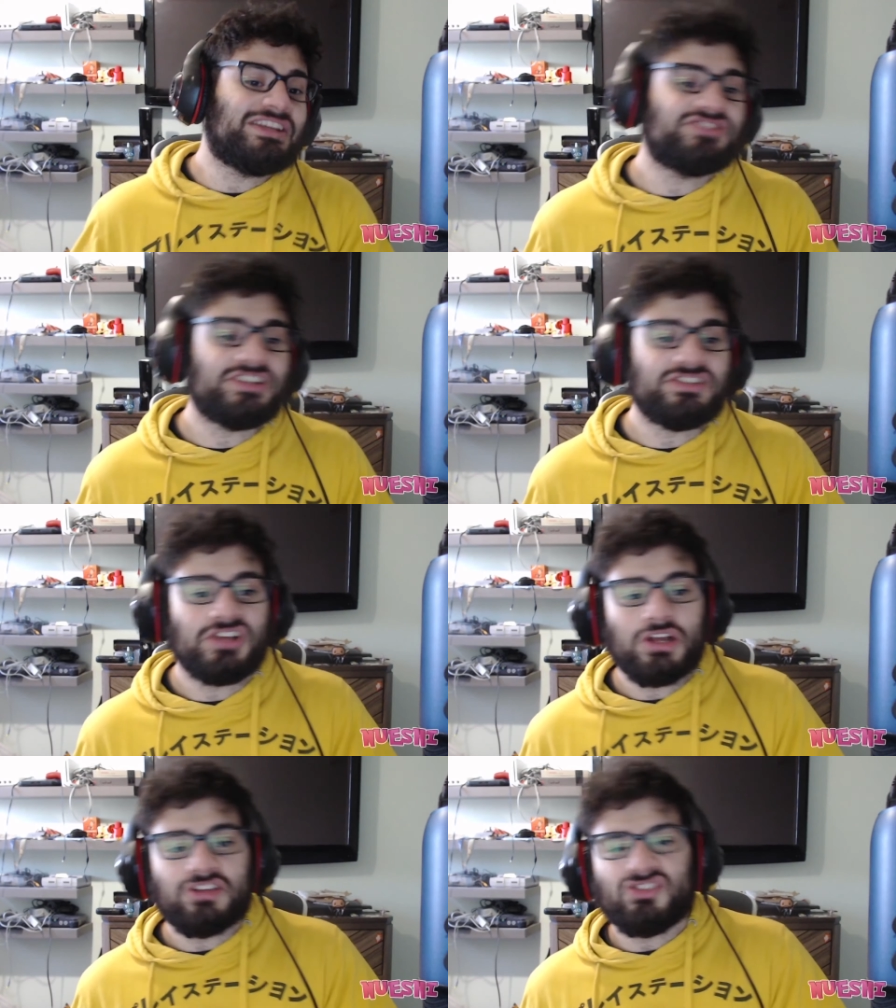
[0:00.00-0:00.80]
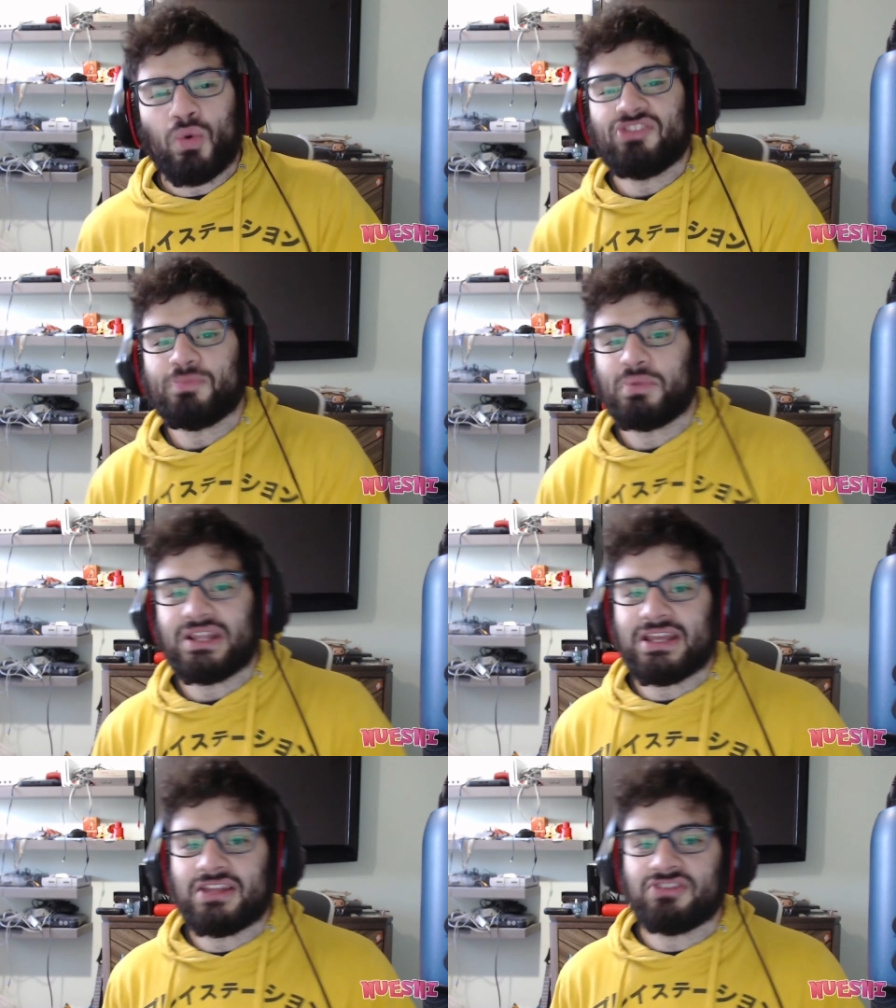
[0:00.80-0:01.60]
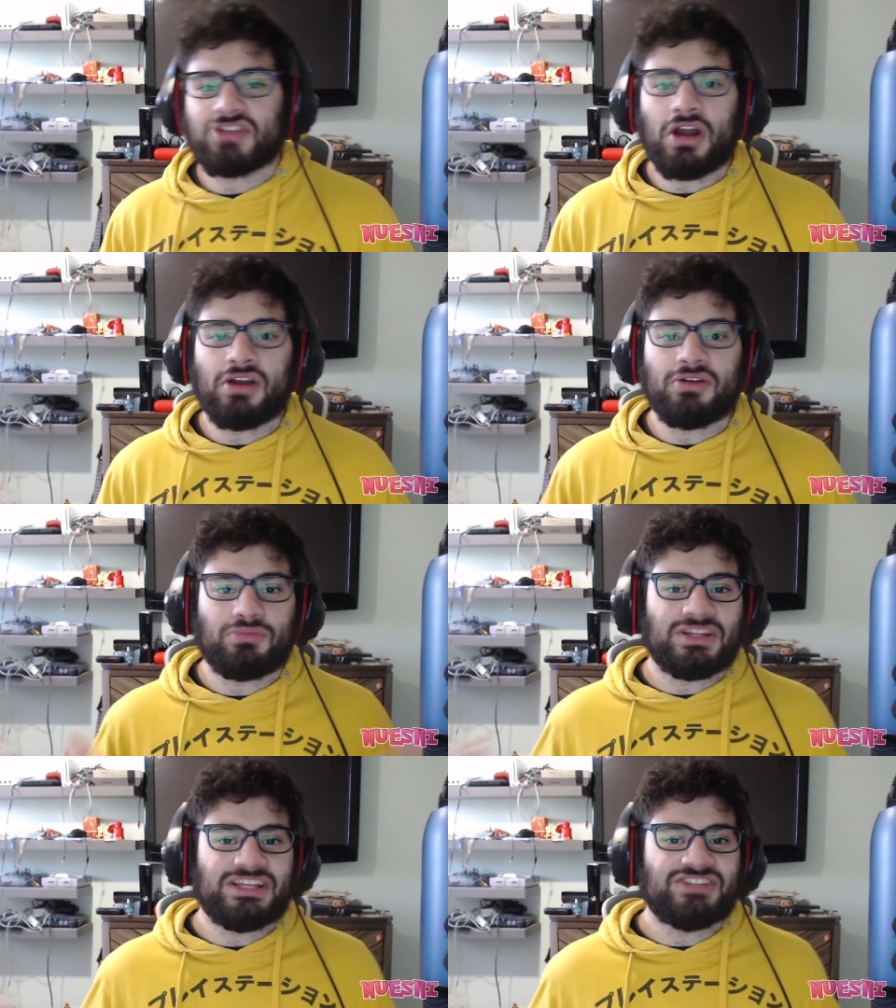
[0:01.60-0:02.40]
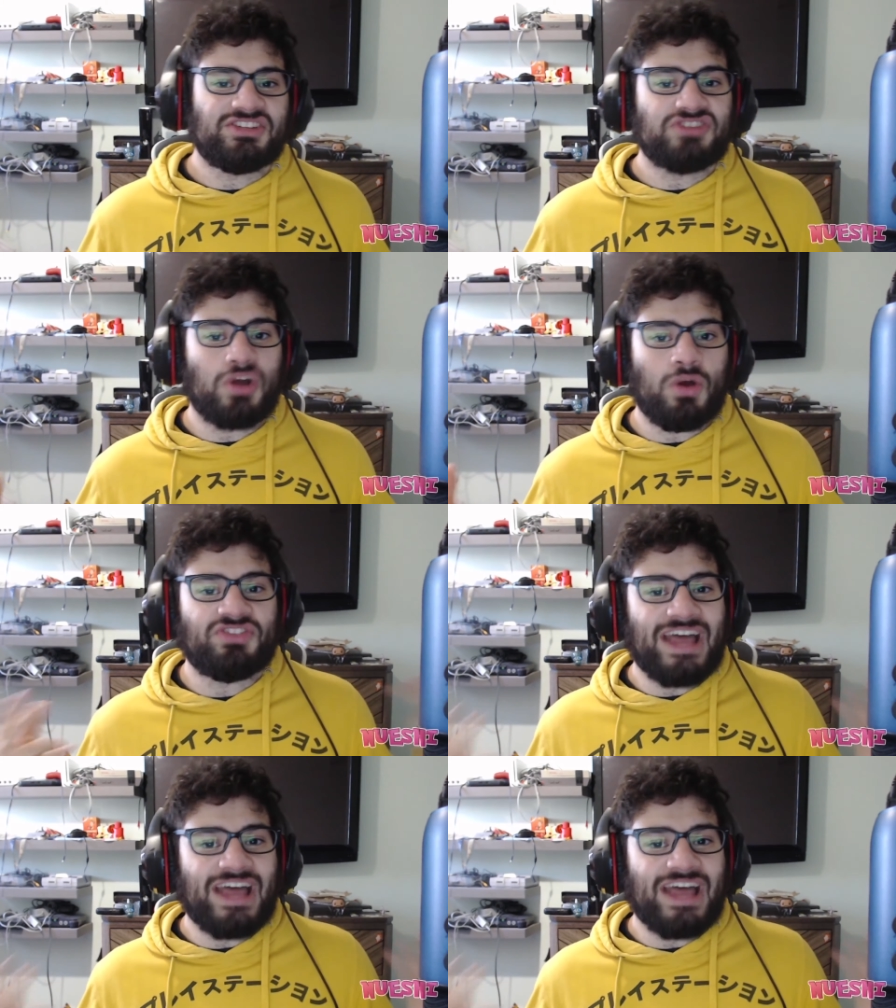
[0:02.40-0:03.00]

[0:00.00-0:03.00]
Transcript: it releases. So once Brilliant Star releases,